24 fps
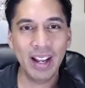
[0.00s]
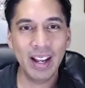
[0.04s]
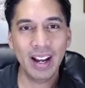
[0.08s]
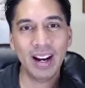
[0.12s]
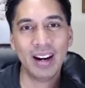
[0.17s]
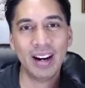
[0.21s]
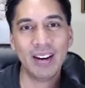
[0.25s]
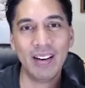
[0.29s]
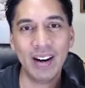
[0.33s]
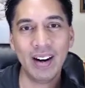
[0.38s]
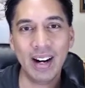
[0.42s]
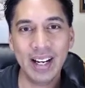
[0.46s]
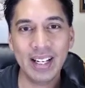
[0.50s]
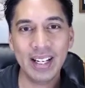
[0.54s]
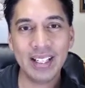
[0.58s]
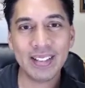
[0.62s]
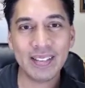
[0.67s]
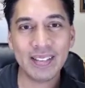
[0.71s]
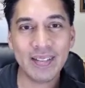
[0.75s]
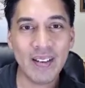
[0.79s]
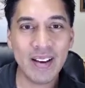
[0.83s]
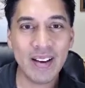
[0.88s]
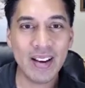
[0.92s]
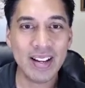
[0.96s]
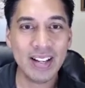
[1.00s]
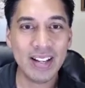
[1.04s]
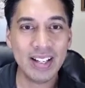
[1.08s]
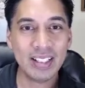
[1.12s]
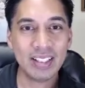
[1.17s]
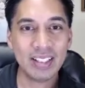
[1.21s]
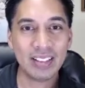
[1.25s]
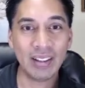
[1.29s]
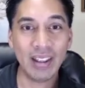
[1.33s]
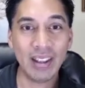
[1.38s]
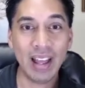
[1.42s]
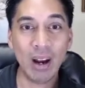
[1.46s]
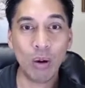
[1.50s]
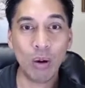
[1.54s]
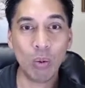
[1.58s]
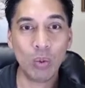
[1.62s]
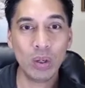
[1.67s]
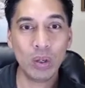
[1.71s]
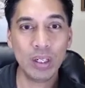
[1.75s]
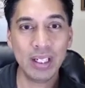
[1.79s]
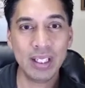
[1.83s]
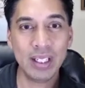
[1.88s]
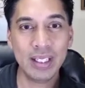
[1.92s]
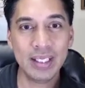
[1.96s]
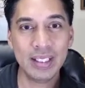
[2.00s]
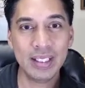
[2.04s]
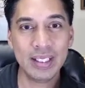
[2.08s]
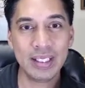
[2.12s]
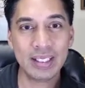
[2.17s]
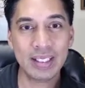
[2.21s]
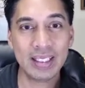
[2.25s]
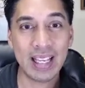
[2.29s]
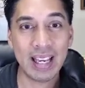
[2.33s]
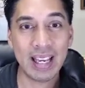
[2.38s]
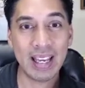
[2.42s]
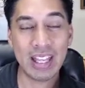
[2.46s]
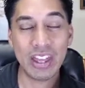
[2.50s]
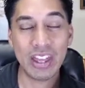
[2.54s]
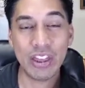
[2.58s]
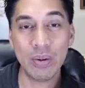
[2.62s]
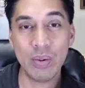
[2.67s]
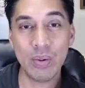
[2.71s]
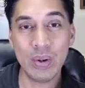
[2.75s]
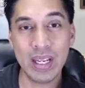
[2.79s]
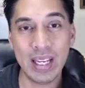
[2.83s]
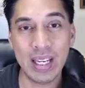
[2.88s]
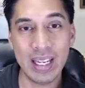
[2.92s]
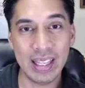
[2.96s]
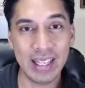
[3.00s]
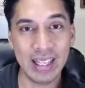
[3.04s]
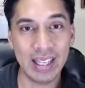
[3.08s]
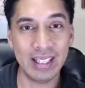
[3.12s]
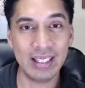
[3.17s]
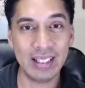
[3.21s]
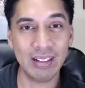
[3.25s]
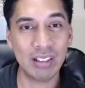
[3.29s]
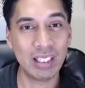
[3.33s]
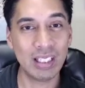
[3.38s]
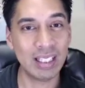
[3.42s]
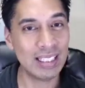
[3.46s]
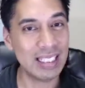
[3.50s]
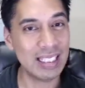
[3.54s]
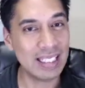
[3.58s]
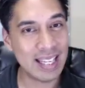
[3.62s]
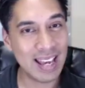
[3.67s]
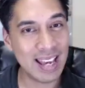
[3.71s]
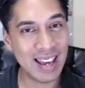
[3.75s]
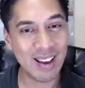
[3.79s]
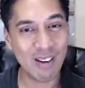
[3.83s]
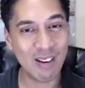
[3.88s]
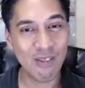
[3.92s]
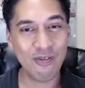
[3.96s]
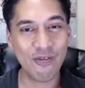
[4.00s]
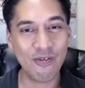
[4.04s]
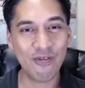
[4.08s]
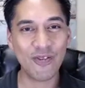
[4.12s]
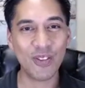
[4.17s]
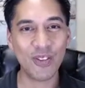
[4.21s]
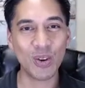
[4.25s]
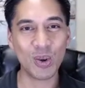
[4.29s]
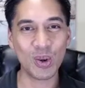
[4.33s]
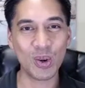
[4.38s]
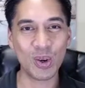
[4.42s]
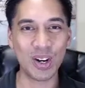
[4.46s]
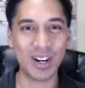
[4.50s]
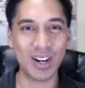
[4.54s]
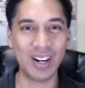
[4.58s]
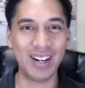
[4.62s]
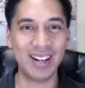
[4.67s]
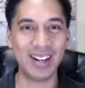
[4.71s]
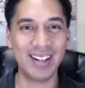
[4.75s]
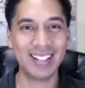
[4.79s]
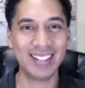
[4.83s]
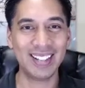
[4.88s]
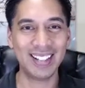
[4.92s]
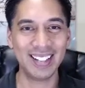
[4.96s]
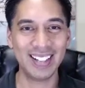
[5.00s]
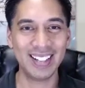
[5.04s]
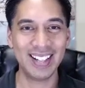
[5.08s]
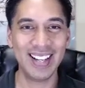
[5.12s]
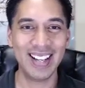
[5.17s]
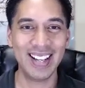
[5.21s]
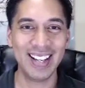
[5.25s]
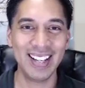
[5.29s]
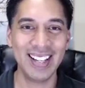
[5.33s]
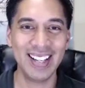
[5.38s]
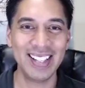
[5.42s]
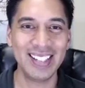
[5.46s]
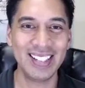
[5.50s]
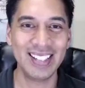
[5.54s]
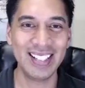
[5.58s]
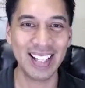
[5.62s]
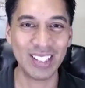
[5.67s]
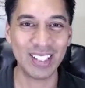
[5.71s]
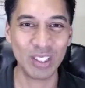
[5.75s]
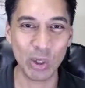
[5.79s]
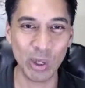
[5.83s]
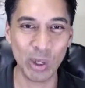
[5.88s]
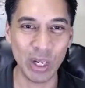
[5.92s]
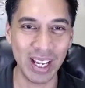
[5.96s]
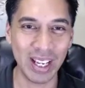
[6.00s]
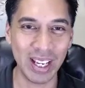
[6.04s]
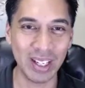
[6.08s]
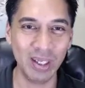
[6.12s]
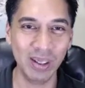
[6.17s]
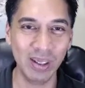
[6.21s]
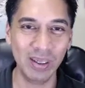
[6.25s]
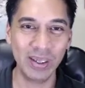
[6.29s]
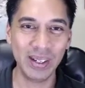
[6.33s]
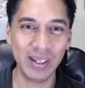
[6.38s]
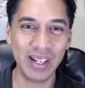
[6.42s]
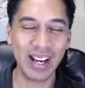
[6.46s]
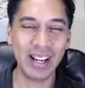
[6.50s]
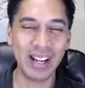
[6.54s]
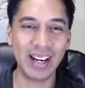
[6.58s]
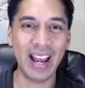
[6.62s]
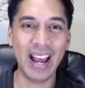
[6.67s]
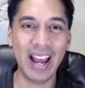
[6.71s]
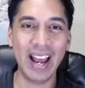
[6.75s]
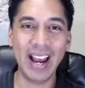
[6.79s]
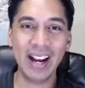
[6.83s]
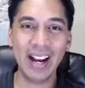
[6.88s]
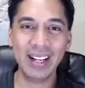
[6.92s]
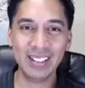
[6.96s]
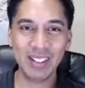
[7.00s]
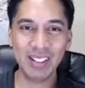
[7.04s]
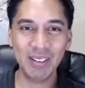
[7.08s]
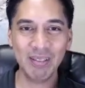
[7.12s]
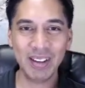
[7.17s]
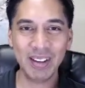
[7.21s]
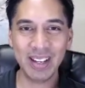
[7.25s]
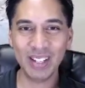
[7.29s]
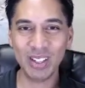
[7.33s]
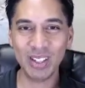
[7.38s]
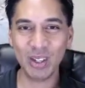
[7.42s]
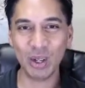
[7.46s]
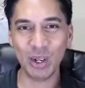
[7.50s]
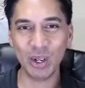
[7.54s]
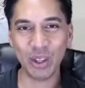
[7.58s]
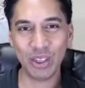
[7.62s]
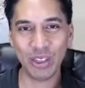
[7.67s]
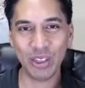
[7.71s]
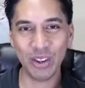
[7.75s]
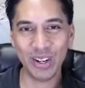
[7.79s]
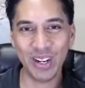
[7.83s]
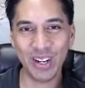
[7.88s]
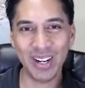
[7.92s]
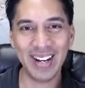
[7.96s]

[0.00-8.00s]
All right, so that was day 3. Then to day 4, yesterday, you learned how to activate your third